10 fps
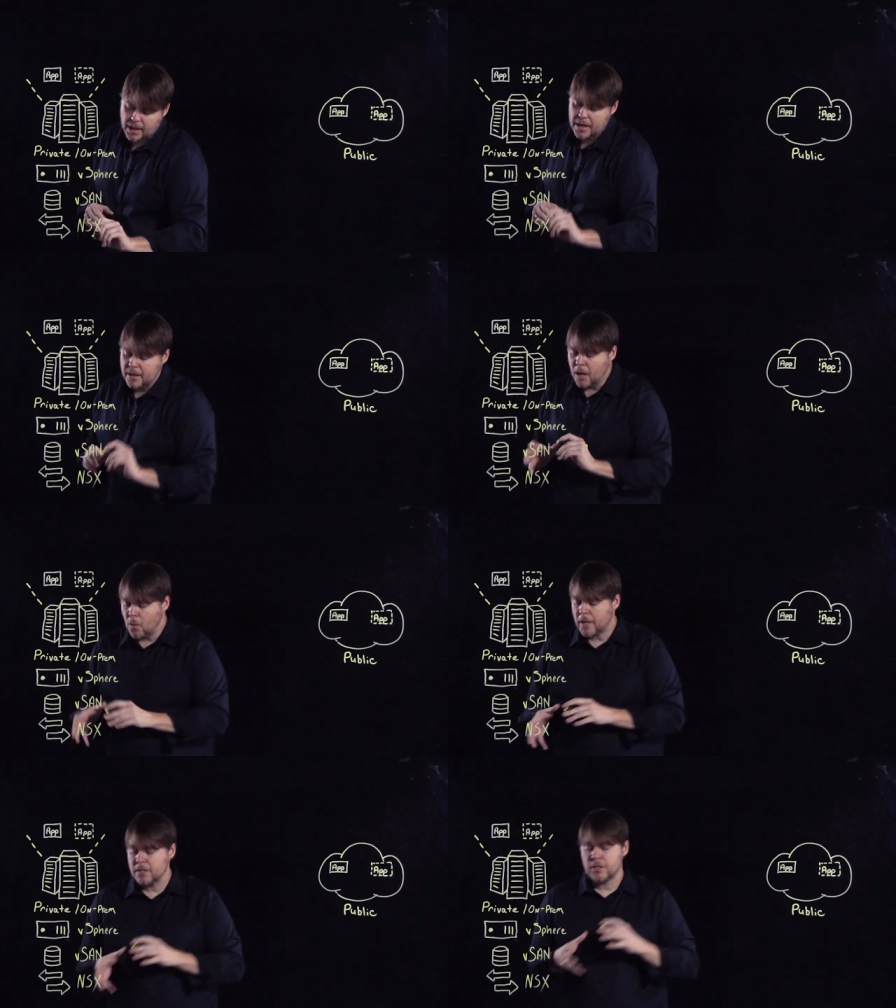And
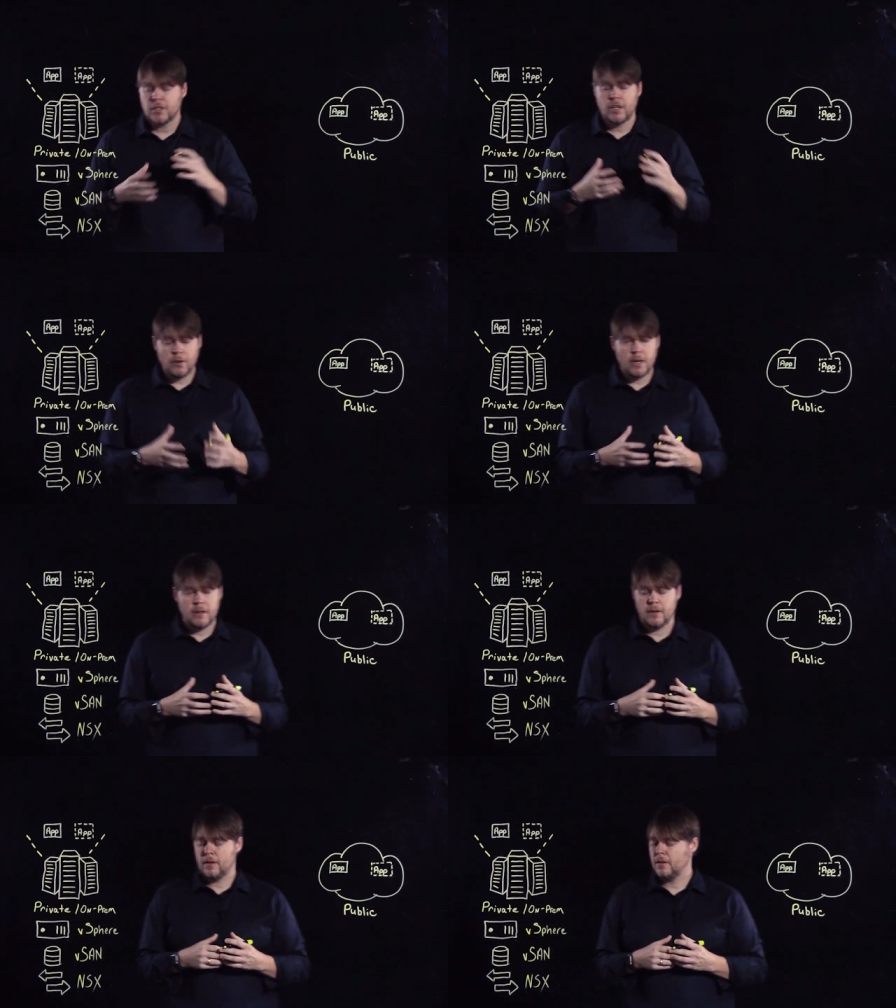network and
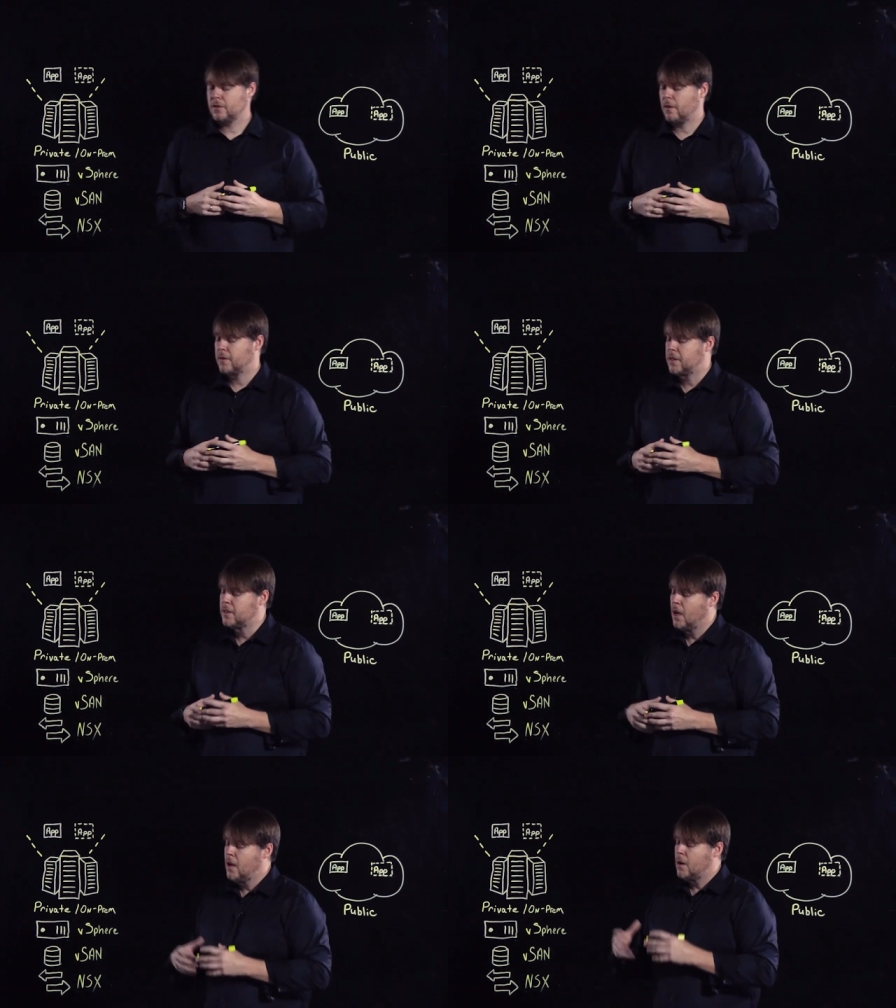security
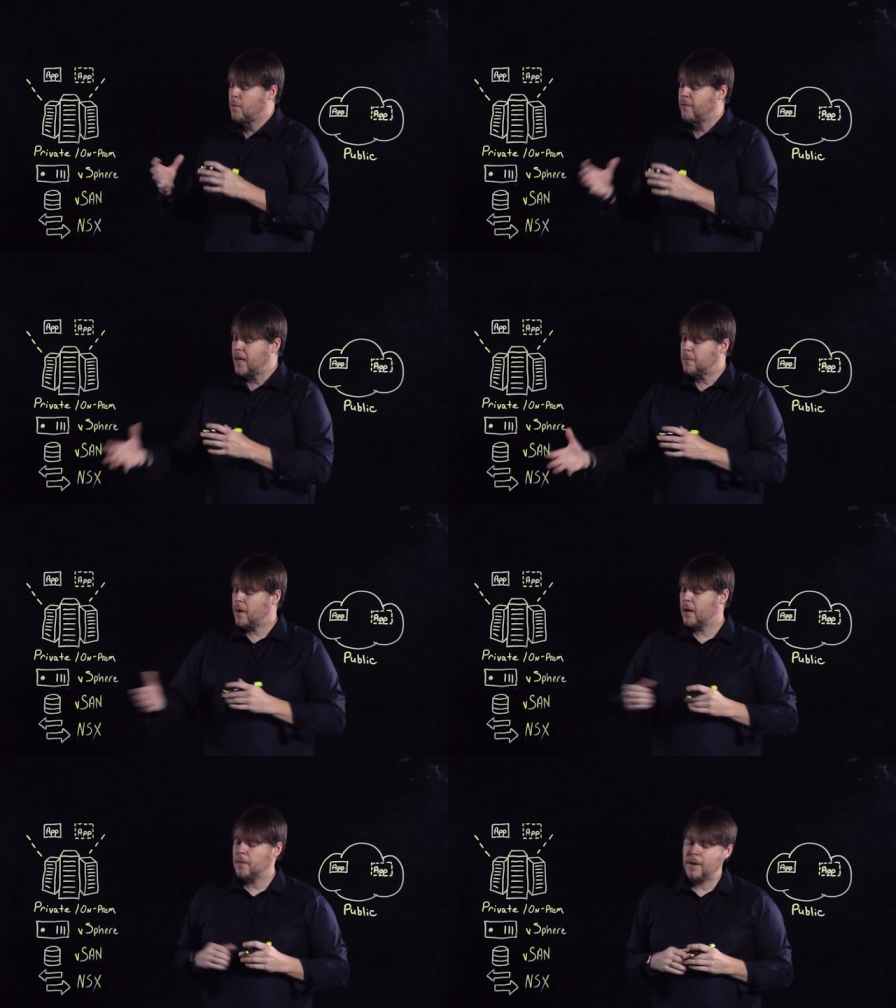services provided
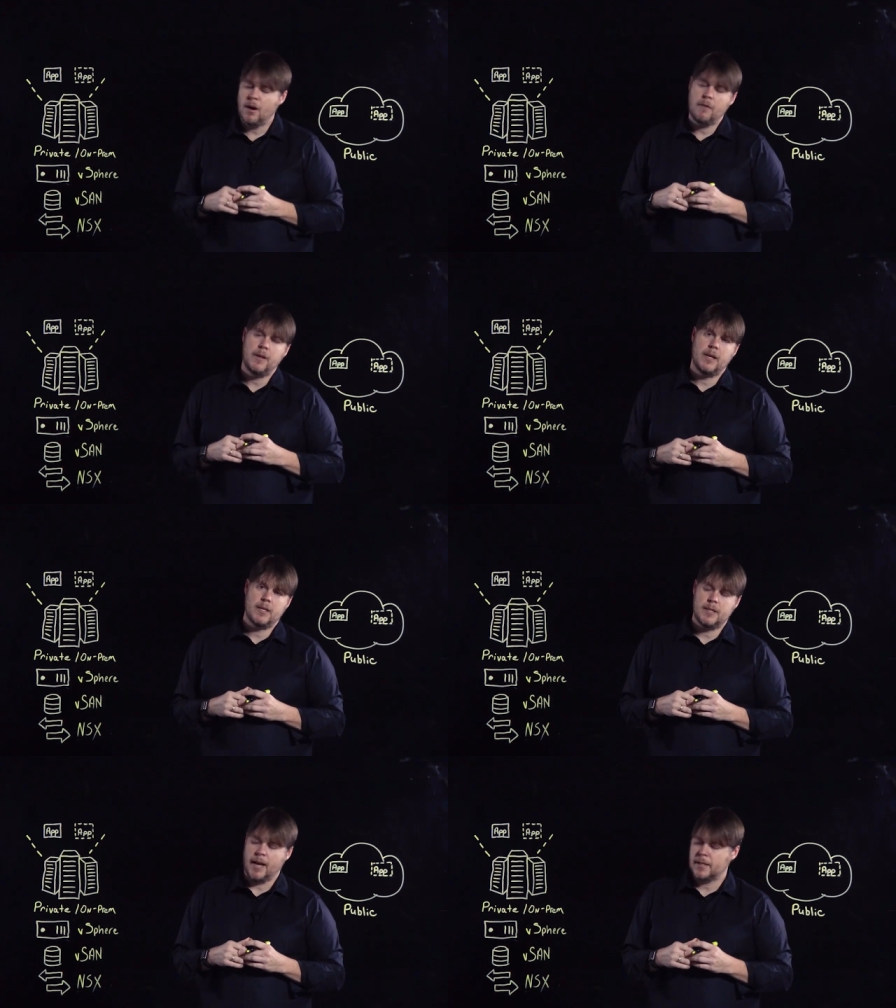by the power of
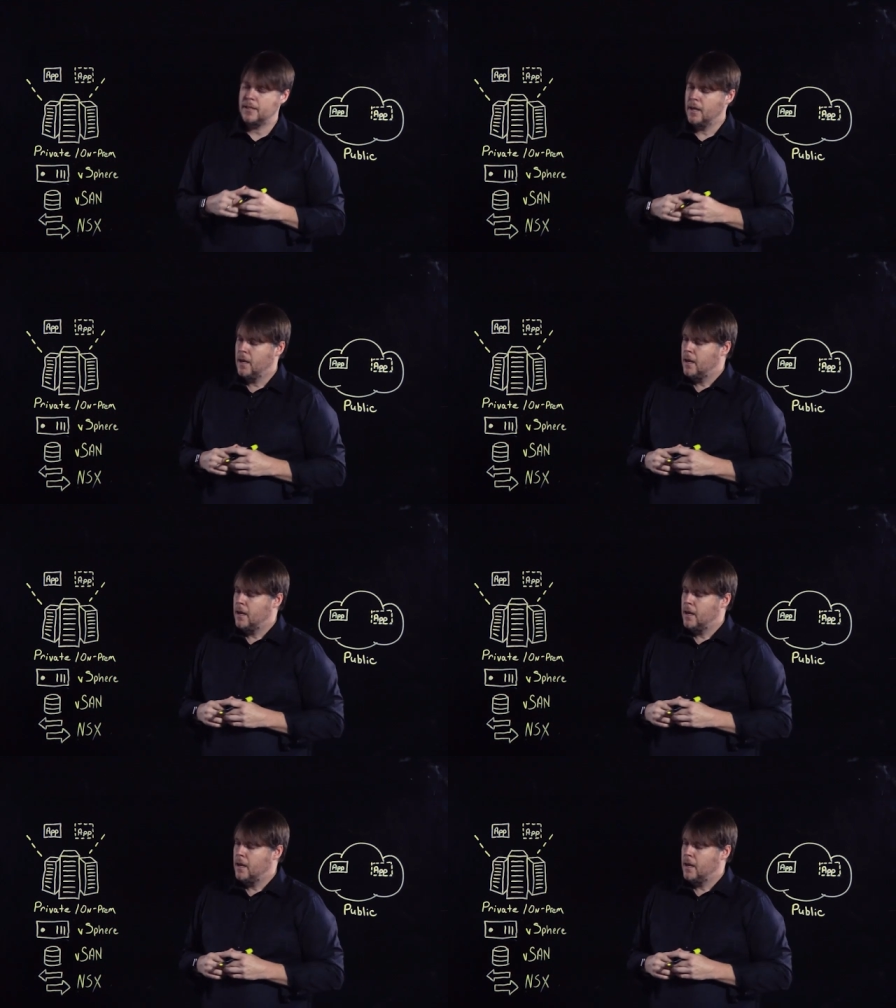NSX.